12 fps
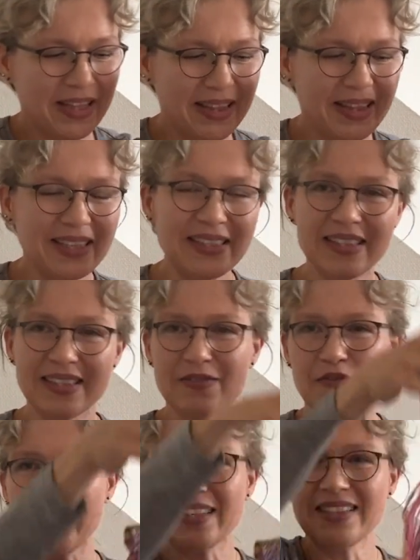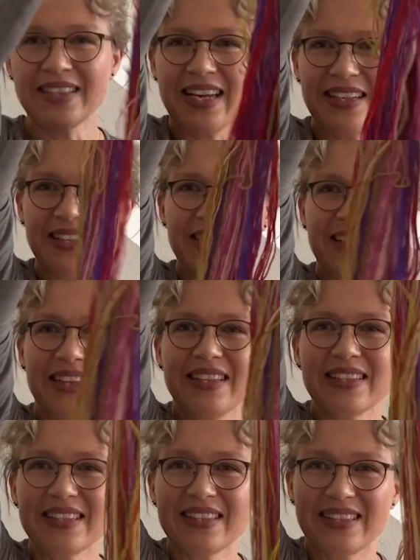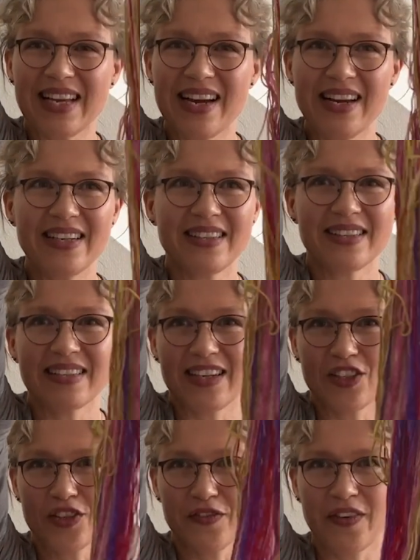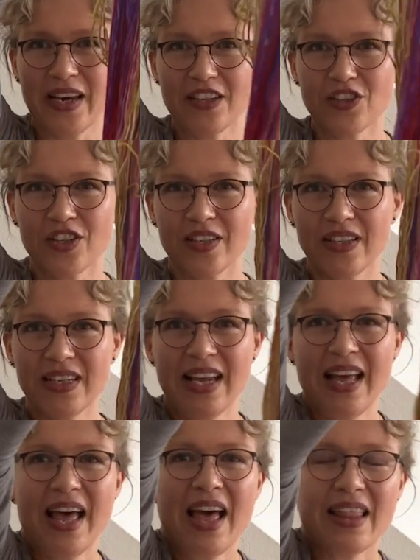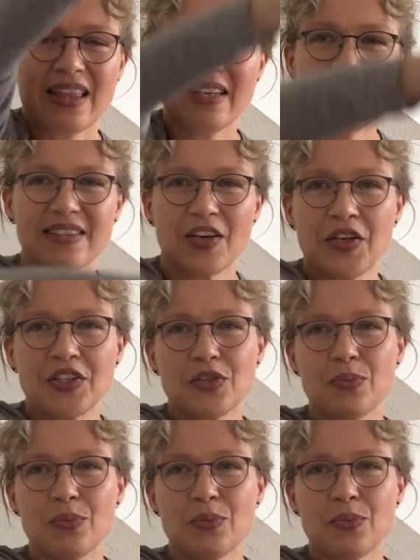this is fascinatingly, this is dyed in such a fashion that it's going to